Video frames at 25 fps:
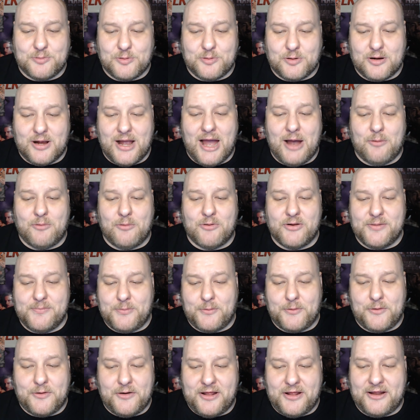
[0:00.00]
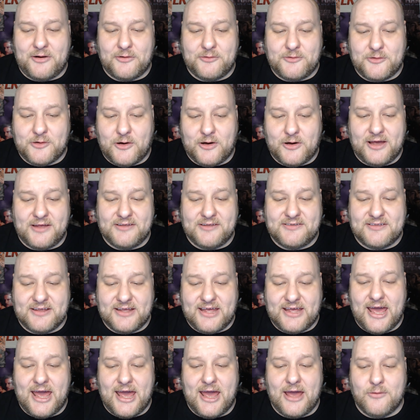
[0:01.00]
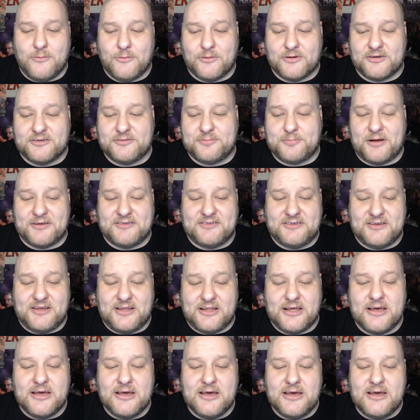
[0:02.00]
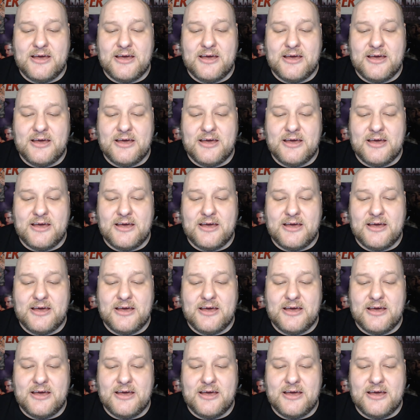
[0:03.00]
where Howard and Bernadette are talking to the gang, who are expressing